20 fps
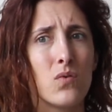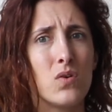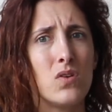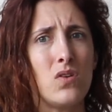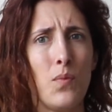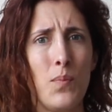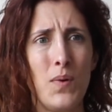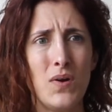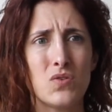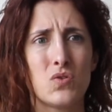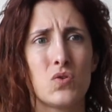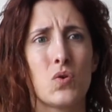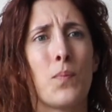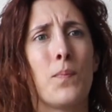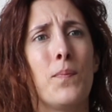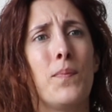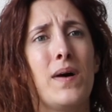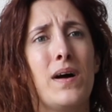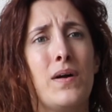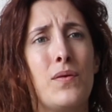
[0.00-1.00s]
What about
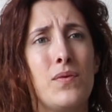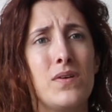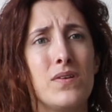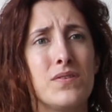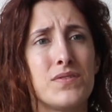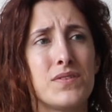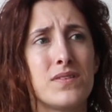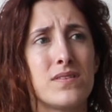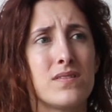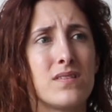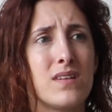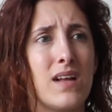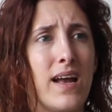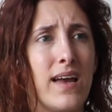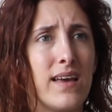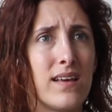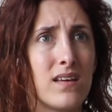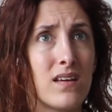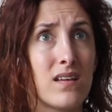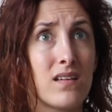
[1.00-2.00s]
your parents?
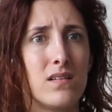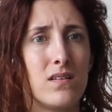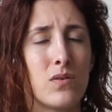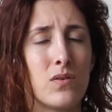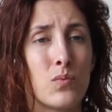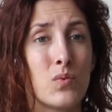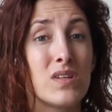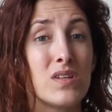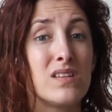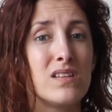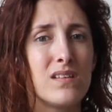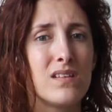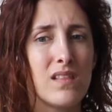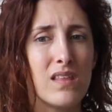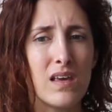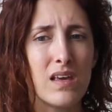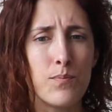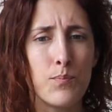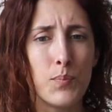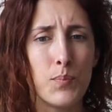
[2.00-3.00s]
Like, what did
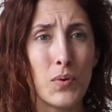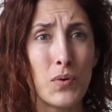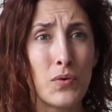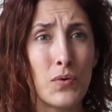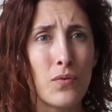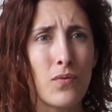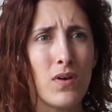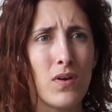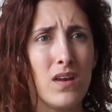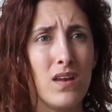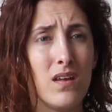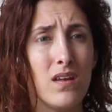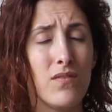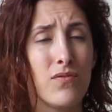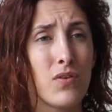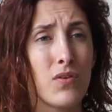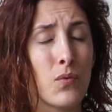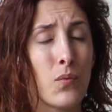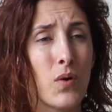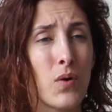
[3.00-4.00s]
they bury
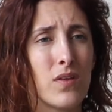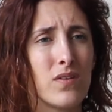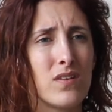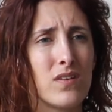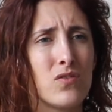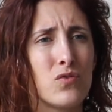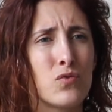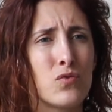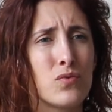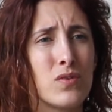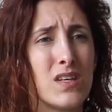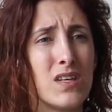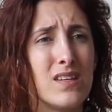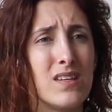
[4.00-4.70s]
if you were not truly